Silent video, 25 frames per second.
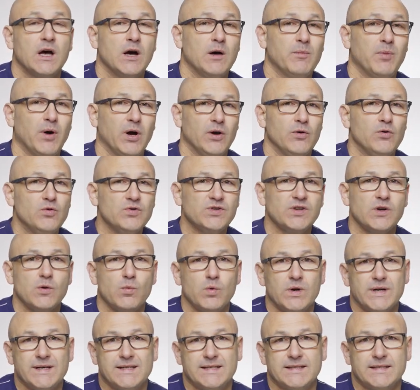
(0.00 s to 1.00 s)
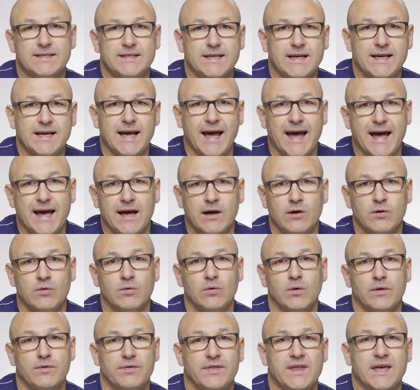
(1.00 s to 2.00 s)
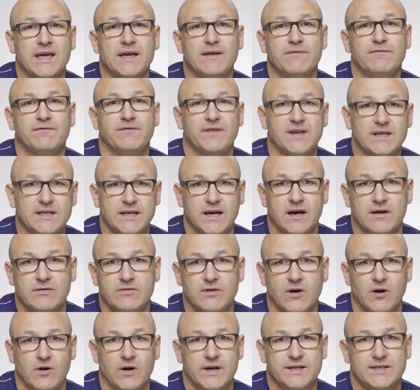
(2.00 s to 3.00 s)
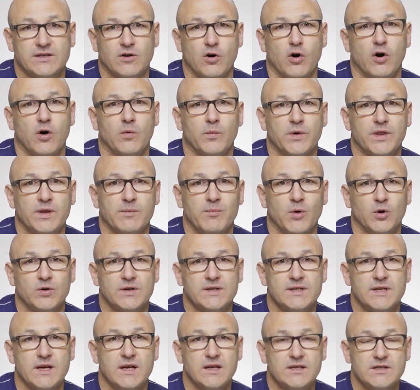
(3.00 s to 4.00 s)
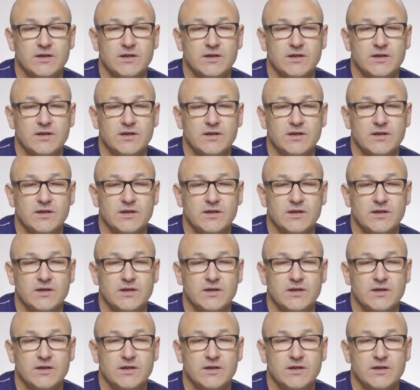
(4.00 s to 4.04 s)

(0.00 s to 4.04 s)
but I also wanted to see how the video guys got on with the monitor,